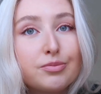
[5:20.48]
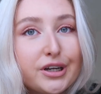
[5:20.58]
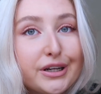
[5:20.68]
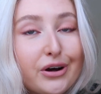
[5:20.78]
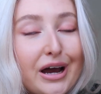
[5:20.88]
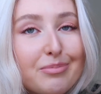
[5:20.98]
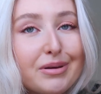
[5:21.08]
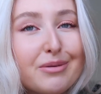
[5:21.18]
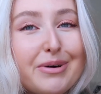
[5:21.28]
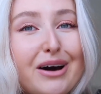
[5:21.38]
I'm really not
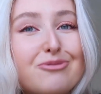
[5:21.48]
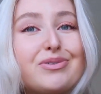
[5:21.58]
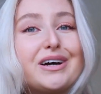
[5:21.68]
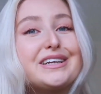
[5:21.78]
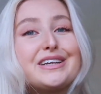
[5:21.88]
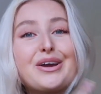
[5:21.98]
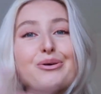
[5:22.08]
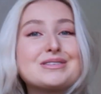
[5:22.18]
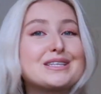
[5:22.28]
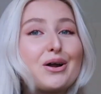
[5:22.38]
happy about, but you
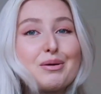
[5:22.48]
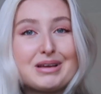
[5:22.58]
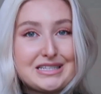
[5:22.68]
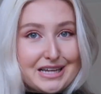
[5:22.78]
know, it's gotta be